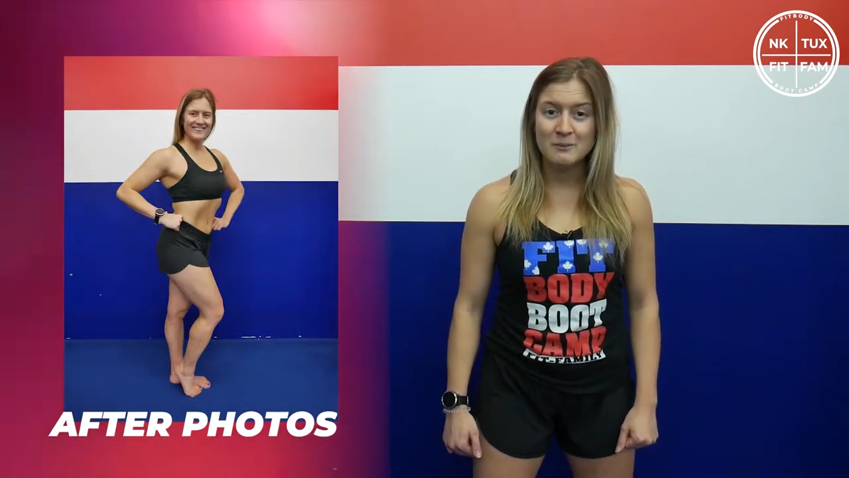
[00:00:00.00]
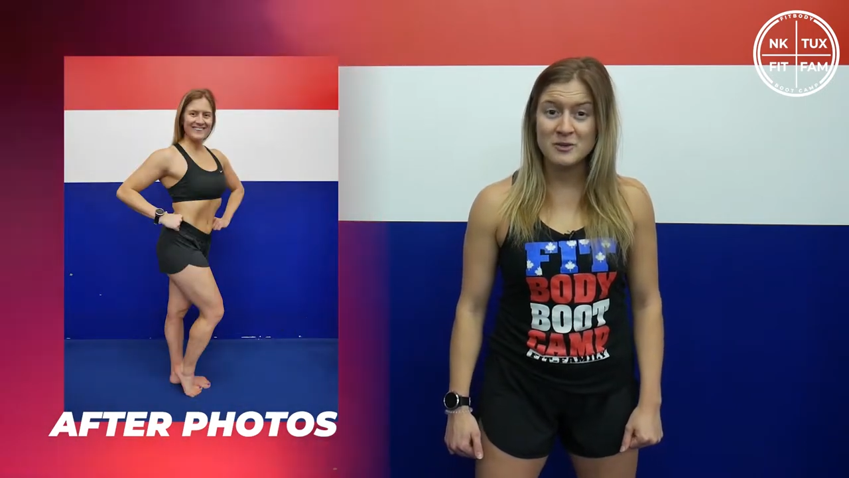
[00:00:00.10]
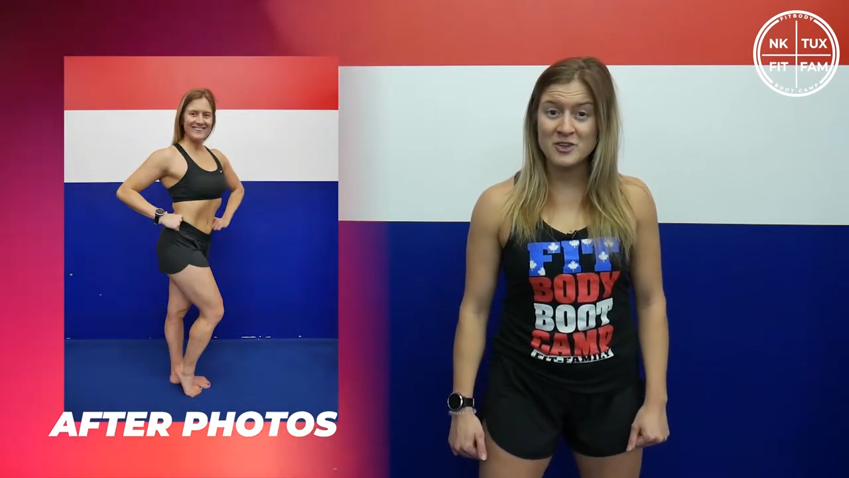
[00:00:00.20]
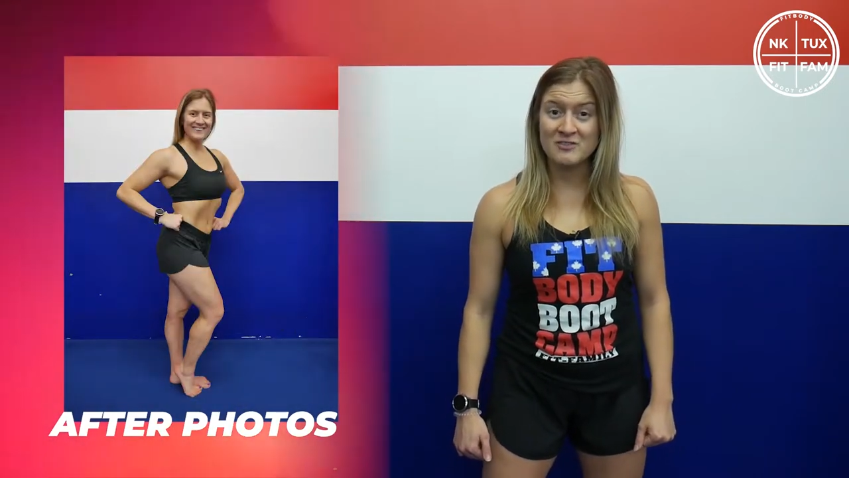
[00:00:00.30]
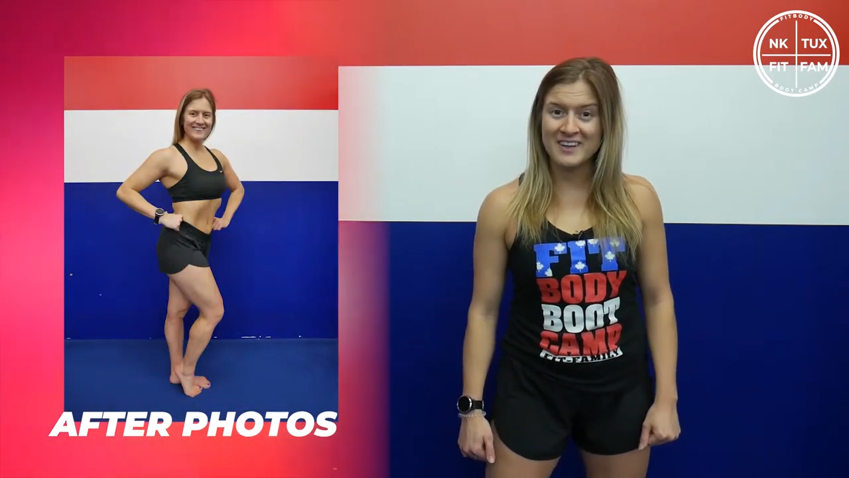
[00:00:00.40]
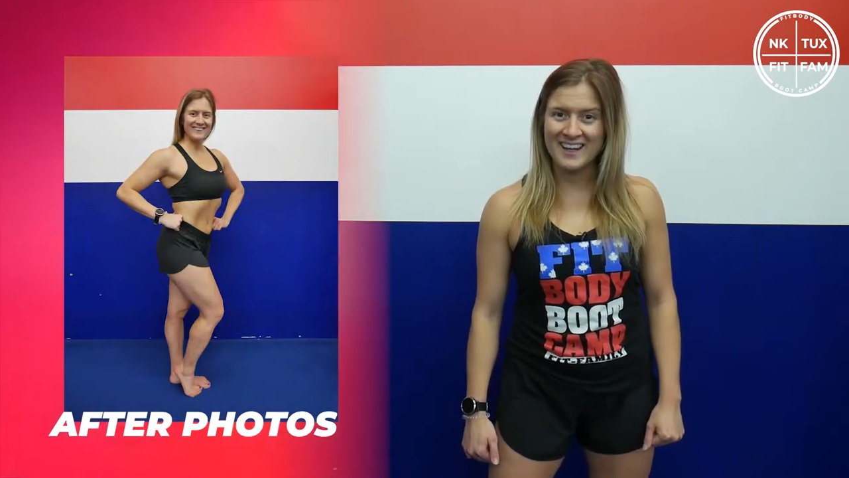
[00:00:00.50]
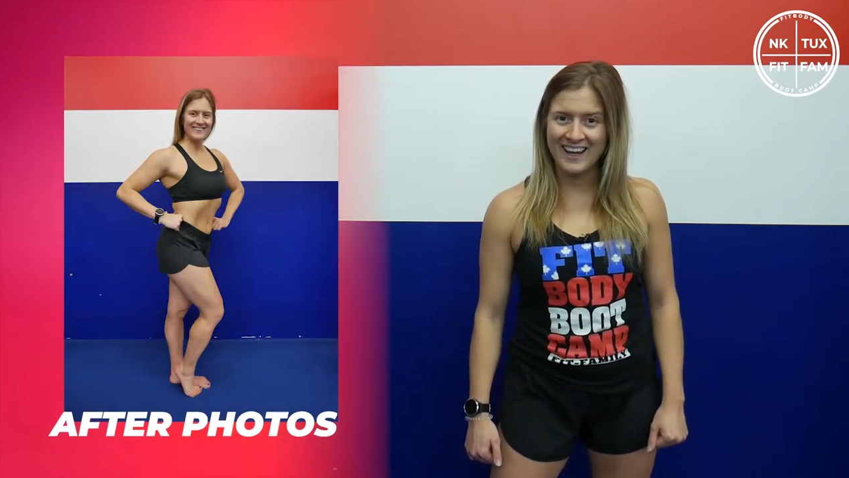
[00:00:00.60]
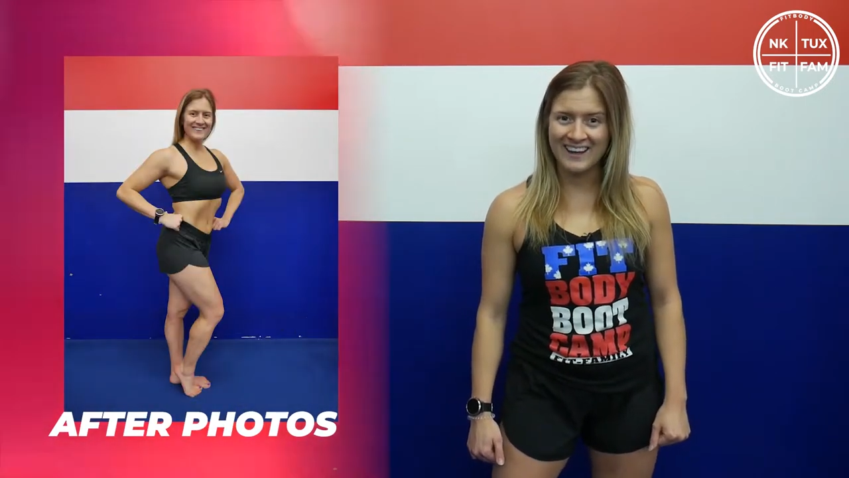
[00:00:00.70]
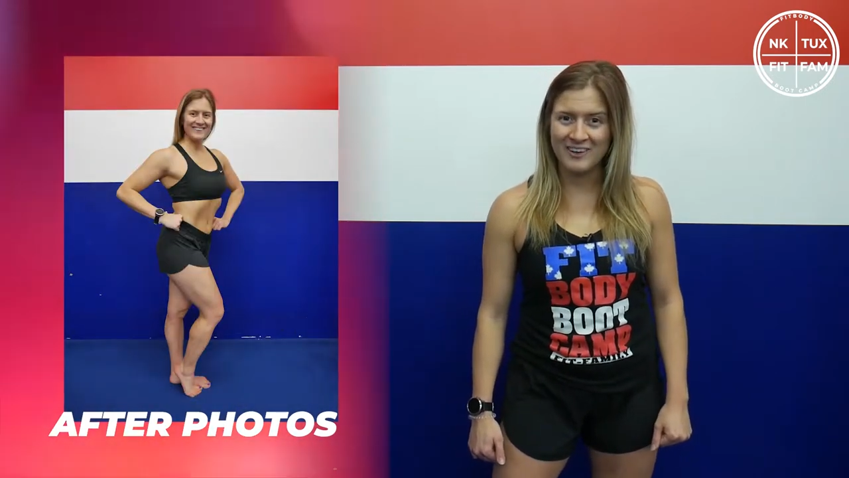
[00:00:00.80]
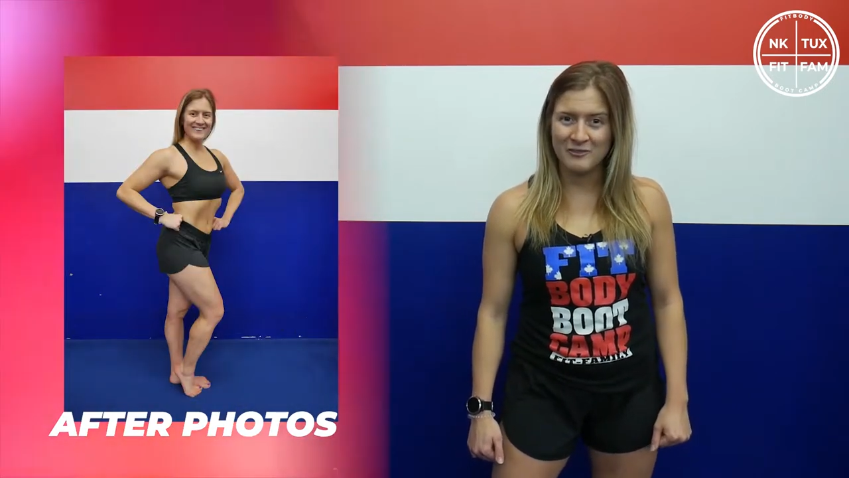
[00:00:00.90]
but you have to
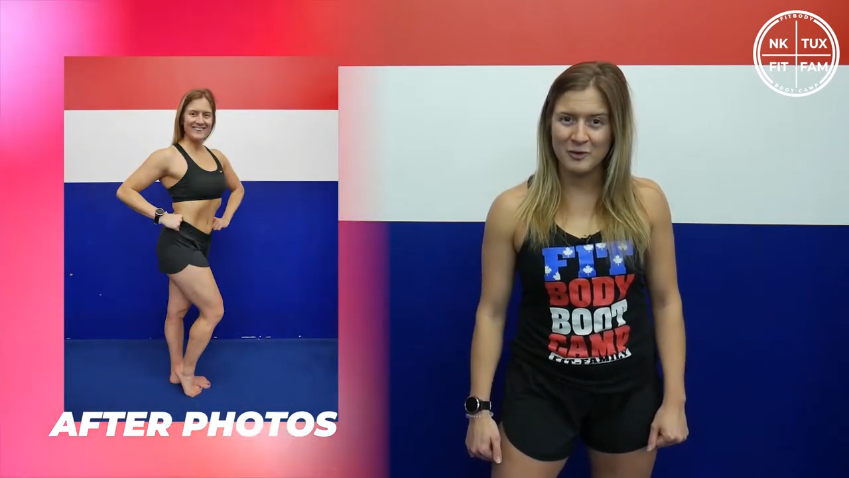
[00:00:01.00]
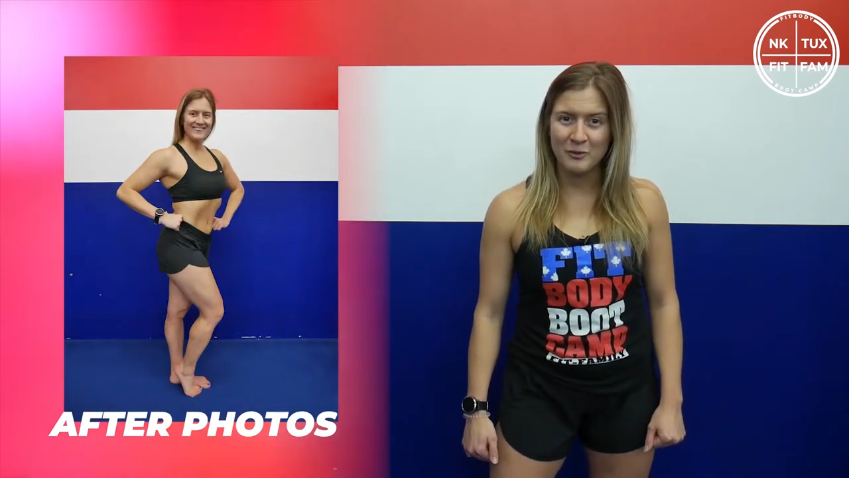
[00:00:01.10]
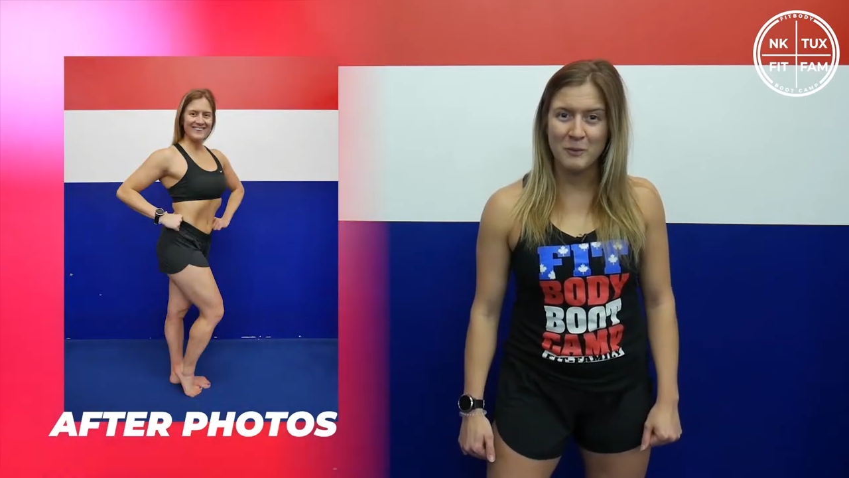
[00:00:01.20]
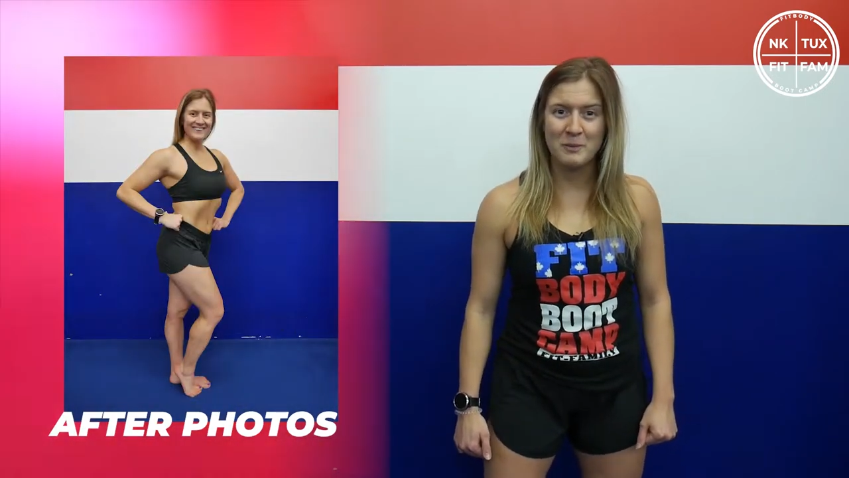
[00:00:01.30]
get comfortable